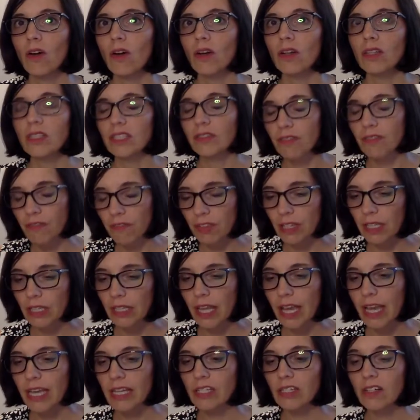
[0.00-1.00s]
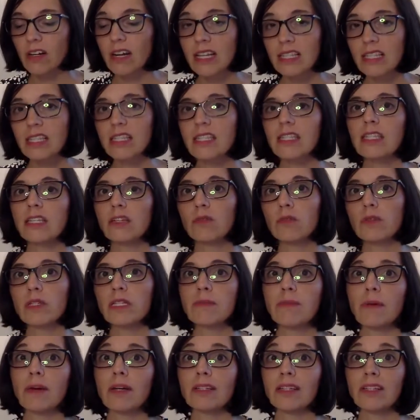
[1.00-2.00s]
to feel anger and still
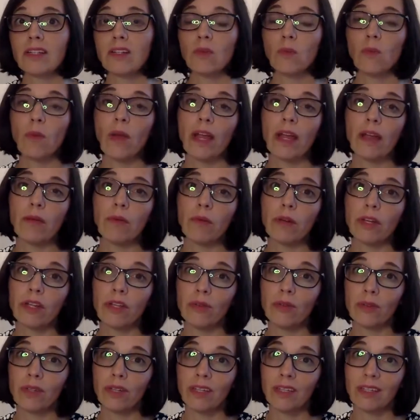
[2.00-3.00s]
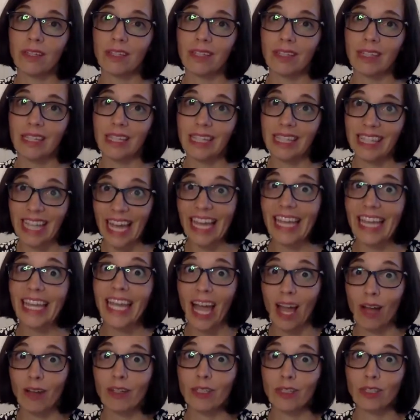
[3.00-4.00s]
respond in a way where you can like
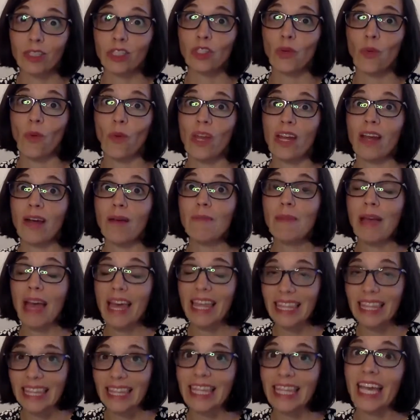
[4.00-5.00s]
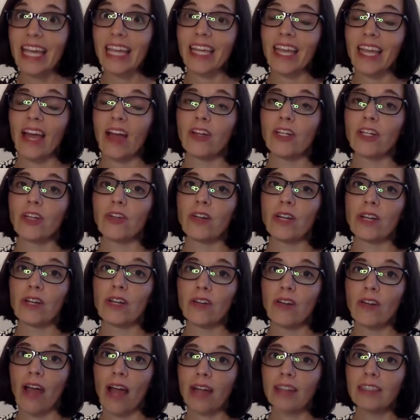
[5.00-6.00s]
how you're showing up and like how you're
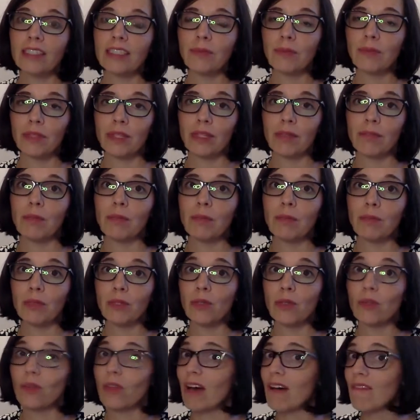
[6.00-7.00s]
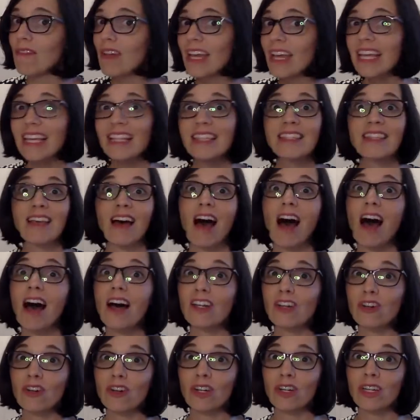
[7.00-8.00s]
interacting with the people you love. It's
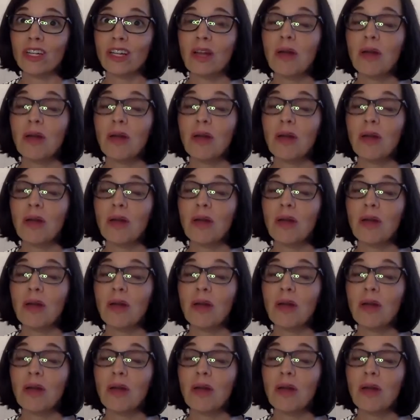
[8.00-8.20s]
100%